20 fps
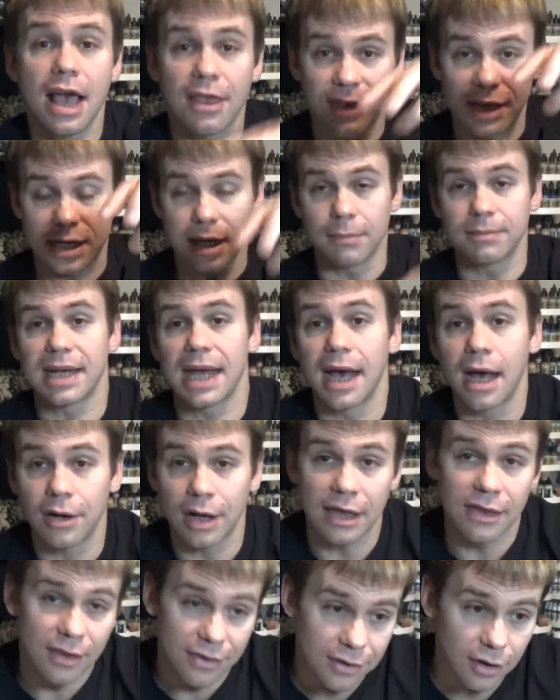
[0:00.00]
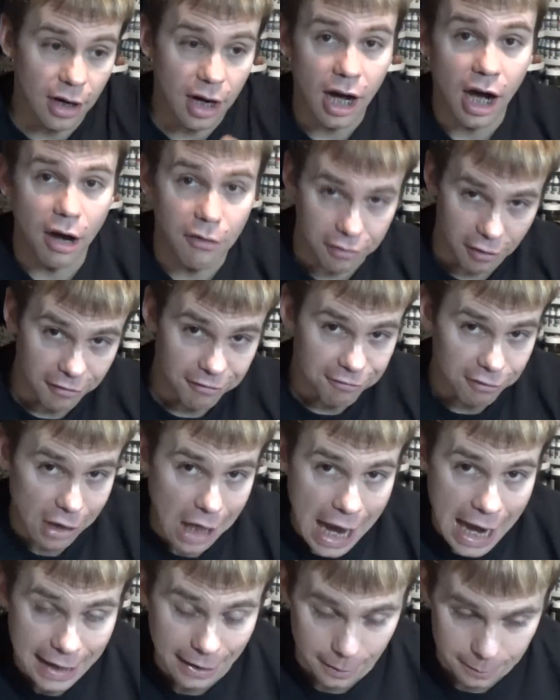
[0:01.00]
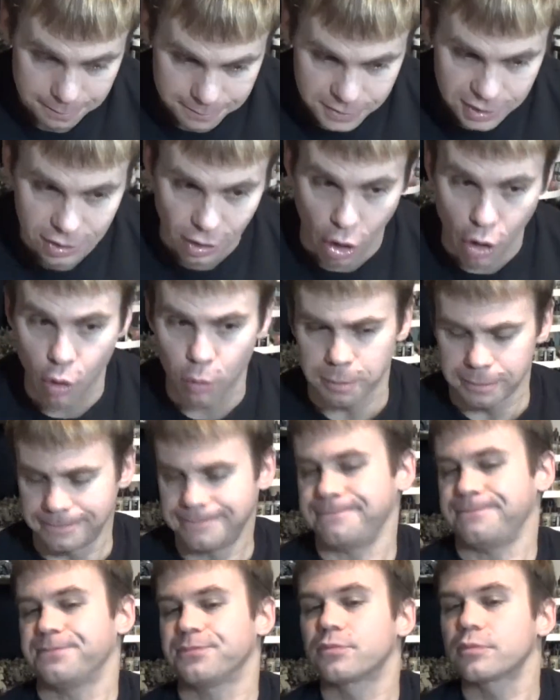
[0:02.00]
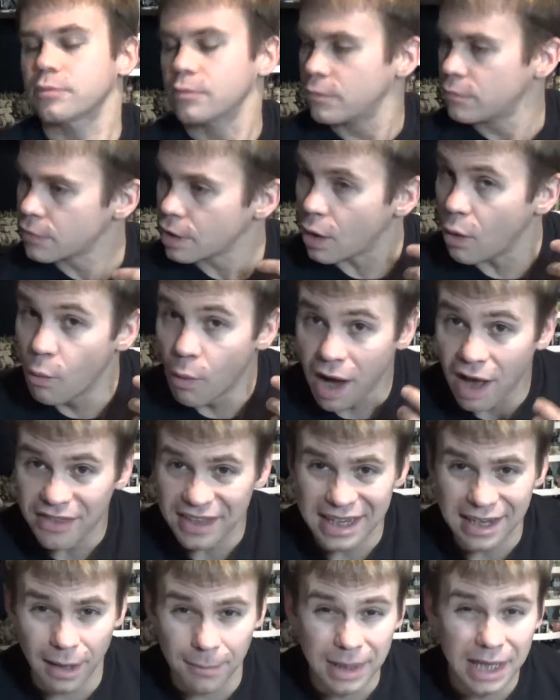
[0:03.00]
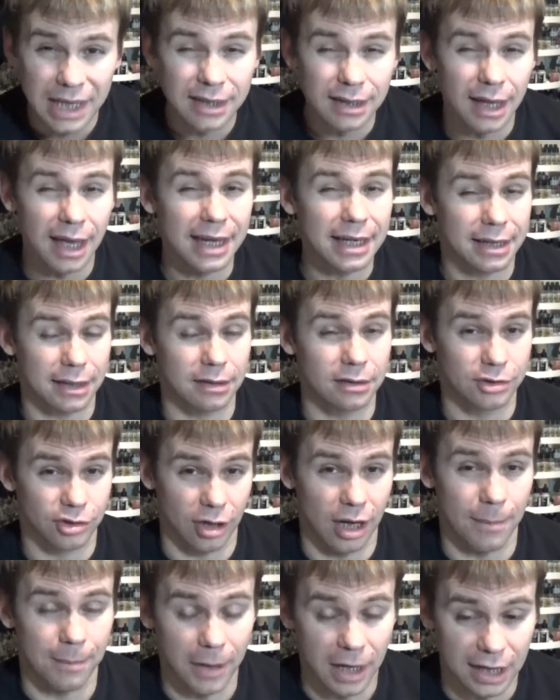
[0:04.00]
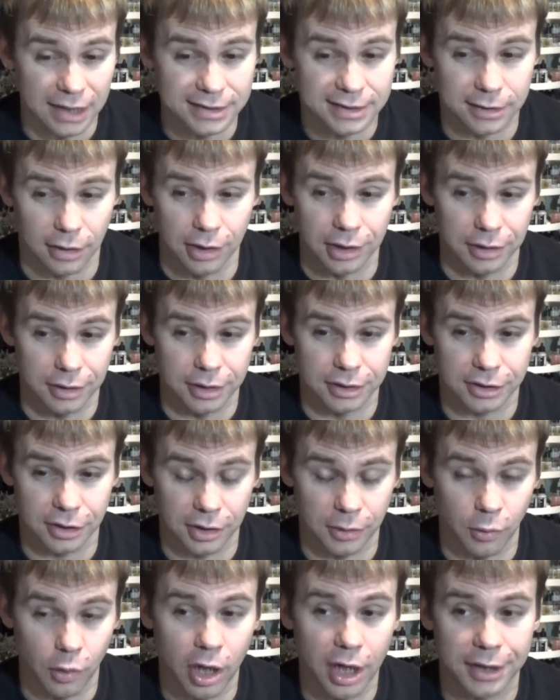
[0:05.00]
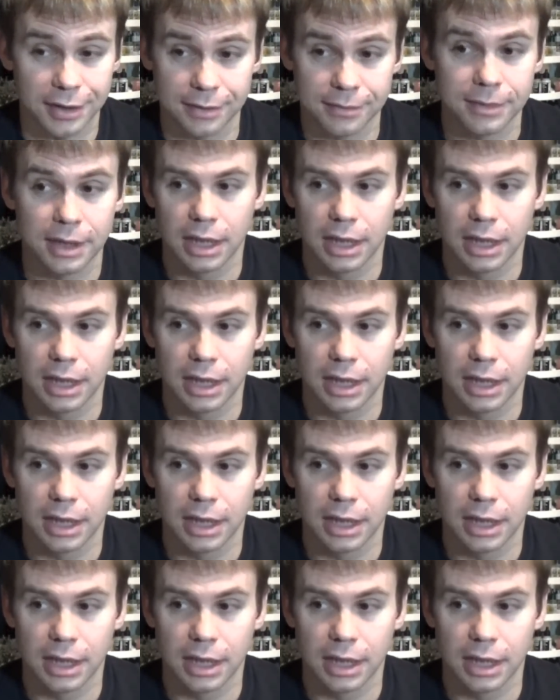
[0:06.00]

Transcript: They come down and then they're a hover flyer. So while they come in like drop pods on turn 1,